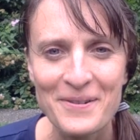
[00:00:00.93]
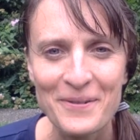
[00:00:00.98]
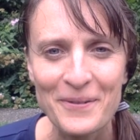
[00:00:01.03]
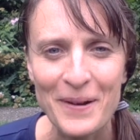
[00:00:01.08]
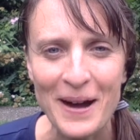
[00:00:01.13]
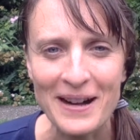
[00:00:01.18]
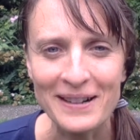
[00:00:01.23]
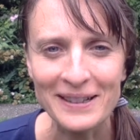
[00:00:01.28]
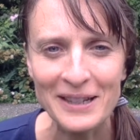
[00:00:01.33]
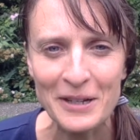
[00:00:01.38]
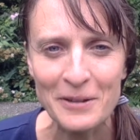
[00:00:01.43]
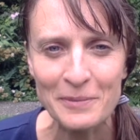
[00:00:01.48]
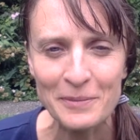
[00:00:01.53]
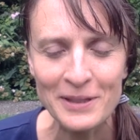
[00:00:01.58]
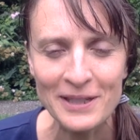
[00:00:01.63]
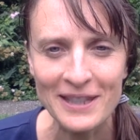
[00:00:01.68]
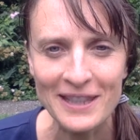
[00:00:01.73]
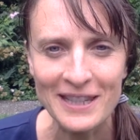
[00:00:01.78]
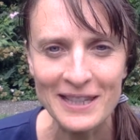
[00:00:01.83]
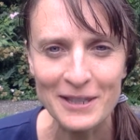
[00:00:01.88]
Welcome
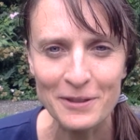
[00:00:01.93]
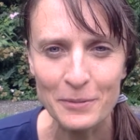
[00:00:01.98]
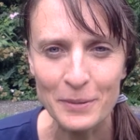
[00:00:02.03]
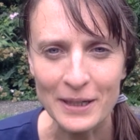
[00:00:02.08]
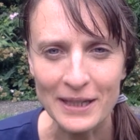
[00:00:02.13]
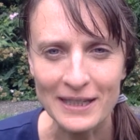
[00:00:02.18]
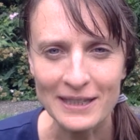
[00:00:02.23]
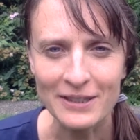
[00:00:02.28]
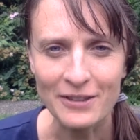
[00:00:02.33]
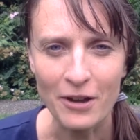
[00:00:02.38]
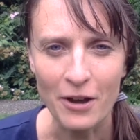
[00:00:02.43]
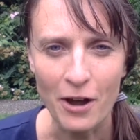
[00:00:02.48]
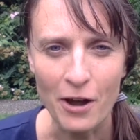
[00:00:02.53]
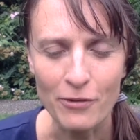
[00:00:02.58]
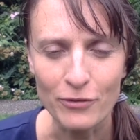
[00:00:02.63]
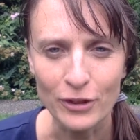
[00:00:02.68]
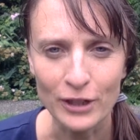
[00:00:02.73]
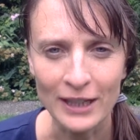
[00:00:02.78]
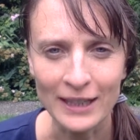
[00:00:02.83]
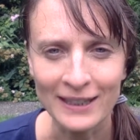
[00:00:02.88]
to this week's
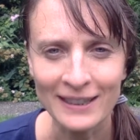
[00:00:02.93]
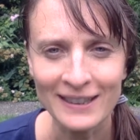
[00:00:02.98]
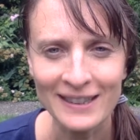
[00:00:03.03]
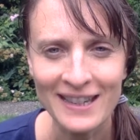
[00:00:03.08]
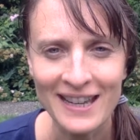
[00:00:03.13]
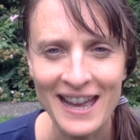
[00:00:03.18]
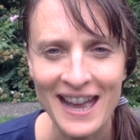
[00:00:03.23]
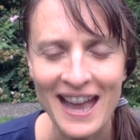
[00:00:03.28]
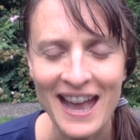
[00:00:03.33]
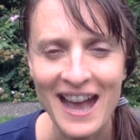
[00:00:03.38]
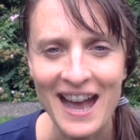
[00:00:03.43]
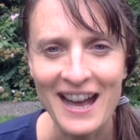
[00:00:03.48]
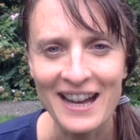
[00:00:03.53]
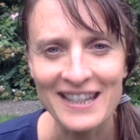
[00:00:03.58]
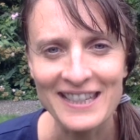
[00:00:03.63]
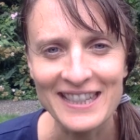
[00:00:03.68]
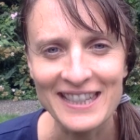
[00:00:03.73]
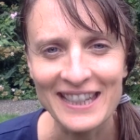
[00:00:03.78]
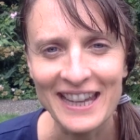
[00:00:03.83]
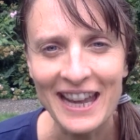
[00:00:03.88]
offering.
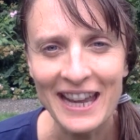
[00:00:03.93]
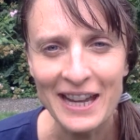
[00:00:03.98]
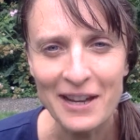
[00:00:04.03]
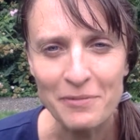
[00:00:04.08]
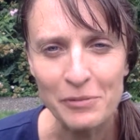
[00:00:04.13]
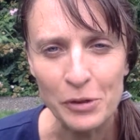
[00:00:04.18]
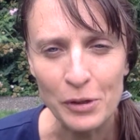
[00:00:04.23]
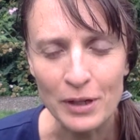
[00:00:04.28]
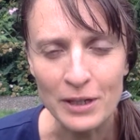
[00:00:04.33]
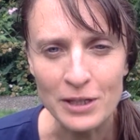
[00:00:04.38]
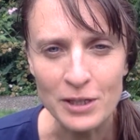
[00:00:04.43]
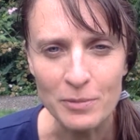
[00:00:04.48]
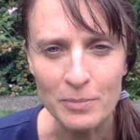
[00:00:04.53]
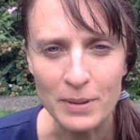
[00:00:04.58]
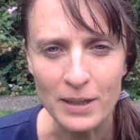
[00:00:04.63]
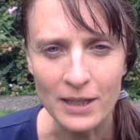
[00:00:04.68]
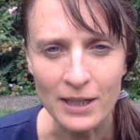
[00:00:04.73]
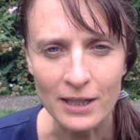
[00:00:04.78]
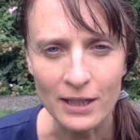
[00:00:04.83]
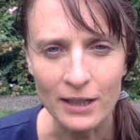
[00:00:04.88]
Today I'm going to
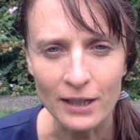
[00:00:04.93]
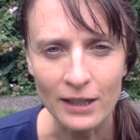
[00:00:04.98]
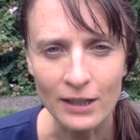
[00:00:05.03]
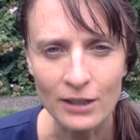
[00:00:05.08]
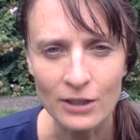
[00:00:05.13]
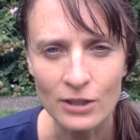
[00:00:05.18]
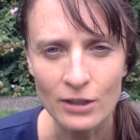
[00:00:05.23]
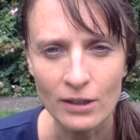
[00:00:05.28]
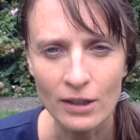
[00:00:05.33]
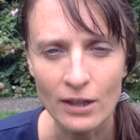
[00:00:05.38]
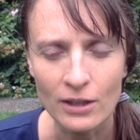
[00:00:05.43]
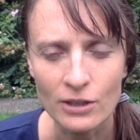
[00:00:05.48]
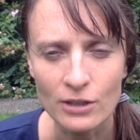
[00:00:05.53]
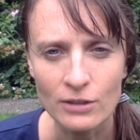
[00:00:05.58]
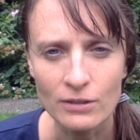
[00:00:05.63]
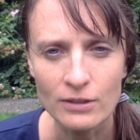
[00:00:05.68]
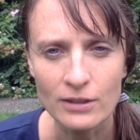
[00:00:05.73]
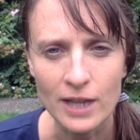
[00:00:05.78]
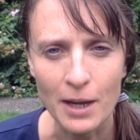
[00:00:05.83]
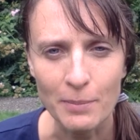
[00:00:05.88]
be
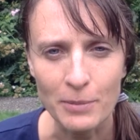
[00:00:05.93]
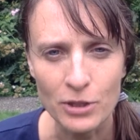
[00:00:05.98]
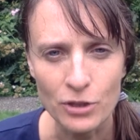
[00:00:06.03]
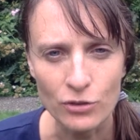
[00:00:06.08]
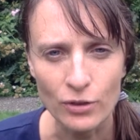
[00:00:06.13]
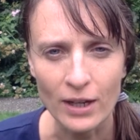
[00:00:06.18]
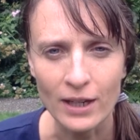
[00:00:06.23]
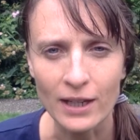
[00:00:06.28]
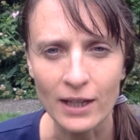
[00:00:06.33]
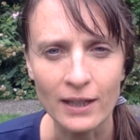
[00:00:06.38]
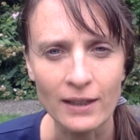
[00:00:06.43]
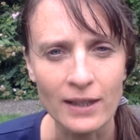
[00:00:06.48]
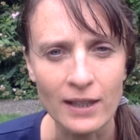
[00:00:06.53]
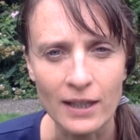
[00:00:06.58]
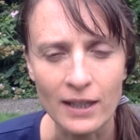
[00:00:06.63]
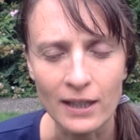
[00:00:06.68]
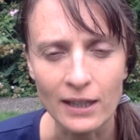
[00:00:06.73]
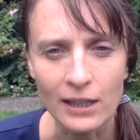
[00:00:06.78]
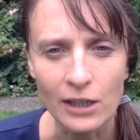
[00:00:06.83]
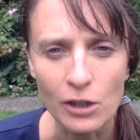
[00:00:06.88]
demonstrating
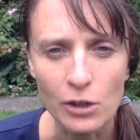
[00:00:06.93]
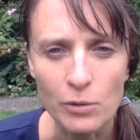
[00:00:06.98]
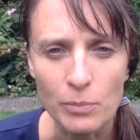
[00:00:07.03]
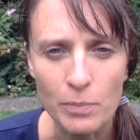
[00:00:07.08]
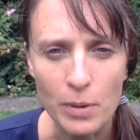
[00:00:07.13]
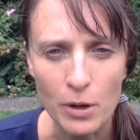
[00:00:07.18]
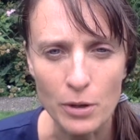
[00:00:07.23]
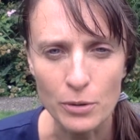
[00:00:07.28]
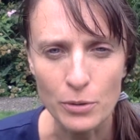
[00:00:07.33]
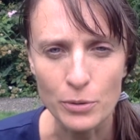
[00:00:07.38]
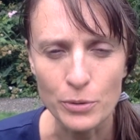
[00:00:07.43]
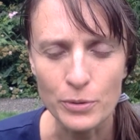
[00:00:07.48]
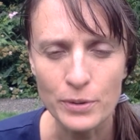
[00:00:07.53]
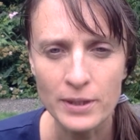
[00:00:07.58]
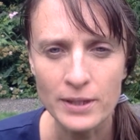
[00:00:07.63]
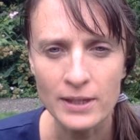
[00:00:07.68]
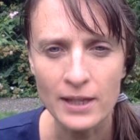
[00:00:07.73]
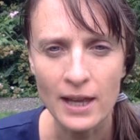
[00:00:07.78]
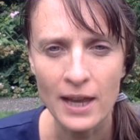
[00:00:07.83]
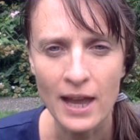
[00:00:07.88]
the eagle
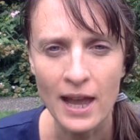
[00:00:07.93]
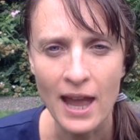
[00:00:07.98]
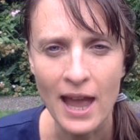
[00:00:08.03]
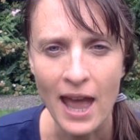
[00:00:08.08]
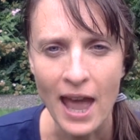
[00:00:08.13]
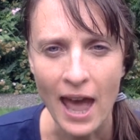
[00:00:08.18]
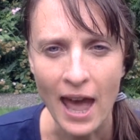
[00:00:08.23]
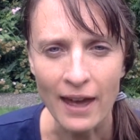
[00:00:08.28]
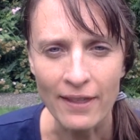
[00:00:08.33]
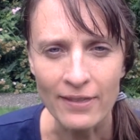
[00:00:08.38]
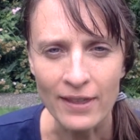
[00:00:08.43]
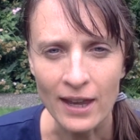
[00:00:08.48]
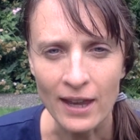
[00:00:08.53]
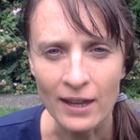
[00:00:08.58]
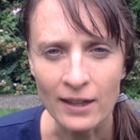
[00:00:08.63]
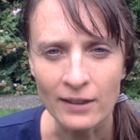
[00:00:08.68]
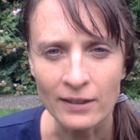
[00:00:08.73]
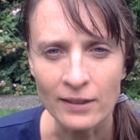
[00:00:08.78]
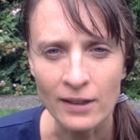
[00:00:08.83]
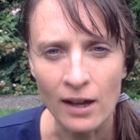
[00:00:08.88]
pose, and
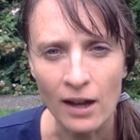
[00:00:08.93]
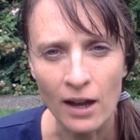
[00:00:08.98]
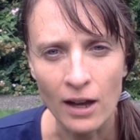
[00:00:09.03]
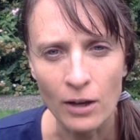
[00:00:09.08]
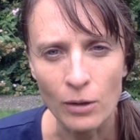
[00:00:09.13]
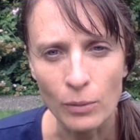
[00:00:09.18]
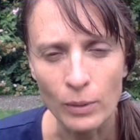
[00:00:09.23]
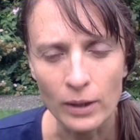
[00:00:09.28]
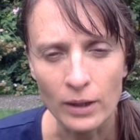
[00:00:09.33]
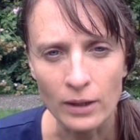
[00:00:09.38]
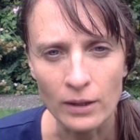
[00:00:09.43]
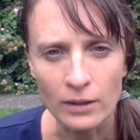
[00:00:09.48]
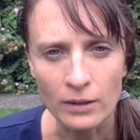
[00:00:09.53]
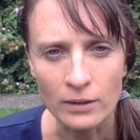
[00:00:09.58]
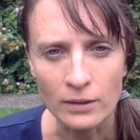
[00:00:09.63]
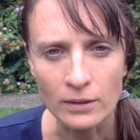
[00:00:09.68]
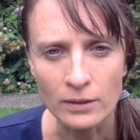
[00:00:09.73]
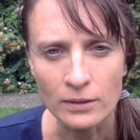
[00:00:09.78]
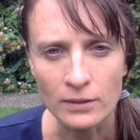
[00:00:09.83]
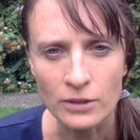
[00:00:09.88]
then I
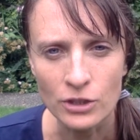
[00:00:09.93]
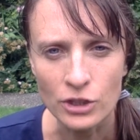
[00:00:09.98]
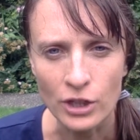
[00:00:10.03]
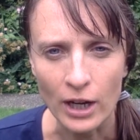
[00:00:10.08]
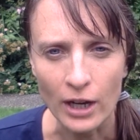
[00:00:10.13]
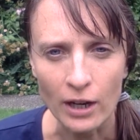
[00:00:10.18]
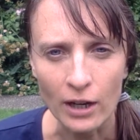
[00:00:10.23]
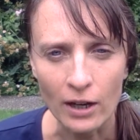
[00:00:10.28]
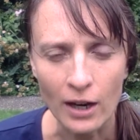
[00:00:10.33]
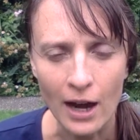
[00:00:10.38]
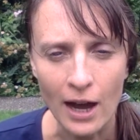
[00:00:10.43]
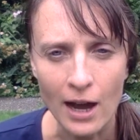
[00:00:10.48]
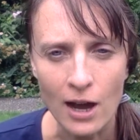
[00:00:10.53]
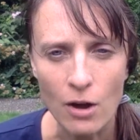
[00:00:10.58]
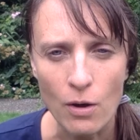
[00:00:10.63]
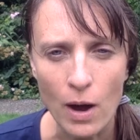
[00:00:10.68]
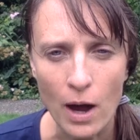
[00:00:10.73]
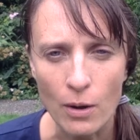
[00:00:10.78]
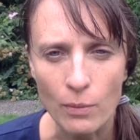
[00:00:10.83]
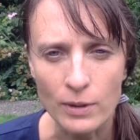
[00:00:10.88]
will share how
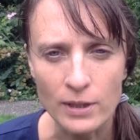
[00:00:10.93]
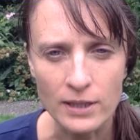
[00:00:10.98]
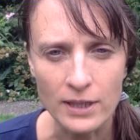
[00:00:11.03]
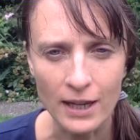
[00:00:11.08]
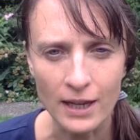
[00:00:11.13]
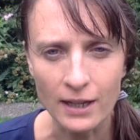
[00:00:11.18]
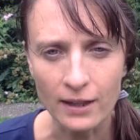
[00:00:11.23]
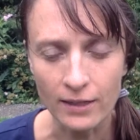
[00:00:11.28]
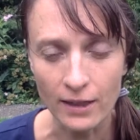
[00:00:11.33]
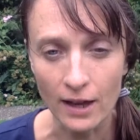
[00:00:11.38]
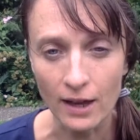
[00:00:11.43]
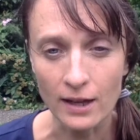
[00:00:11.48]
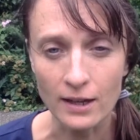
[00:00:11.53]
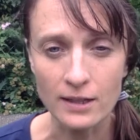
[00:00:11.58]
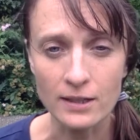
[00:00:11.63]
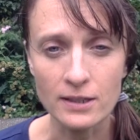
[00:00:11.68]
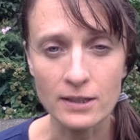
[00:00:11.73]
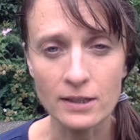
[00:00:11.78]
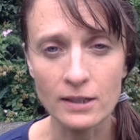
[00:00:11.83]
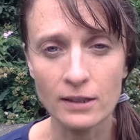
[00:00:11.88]
I would take
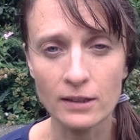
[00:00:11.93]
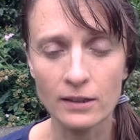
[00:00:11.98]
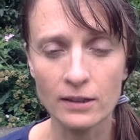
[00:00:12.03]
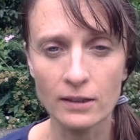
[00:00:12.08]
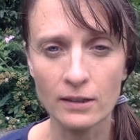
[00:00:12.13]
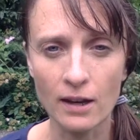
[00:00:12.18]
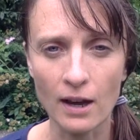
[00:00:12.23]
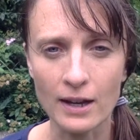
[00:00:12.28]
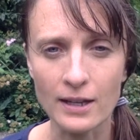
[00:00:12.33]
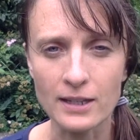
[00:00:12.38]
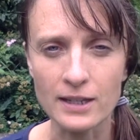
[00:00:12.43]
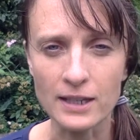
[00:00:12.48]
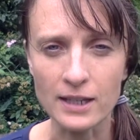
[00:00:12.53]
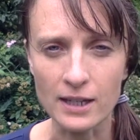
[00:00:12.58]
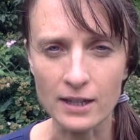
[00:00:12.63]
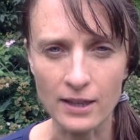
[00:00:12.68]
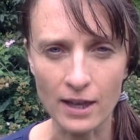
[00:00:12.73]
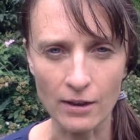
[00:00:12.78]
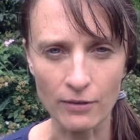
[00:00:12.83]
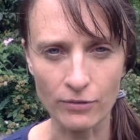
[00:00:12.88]
that
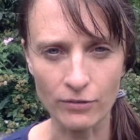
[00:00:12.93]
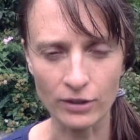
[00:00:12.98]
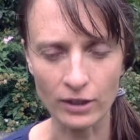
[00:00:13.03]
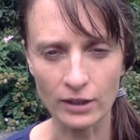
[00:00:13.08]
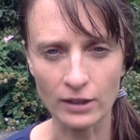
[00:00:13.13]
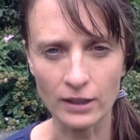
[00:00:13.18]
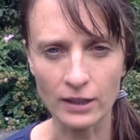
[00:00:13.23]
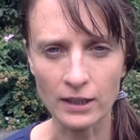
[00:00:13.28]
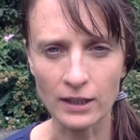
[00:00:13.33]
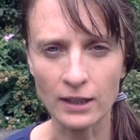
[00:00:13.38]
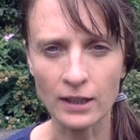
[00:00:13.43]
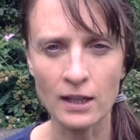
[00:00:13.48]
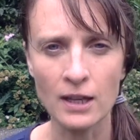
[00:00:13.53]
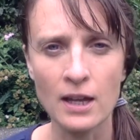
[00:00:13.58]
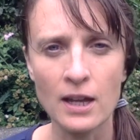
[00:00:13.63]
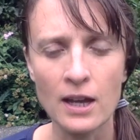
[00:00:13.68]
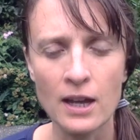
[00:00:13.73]
idea, that feeling,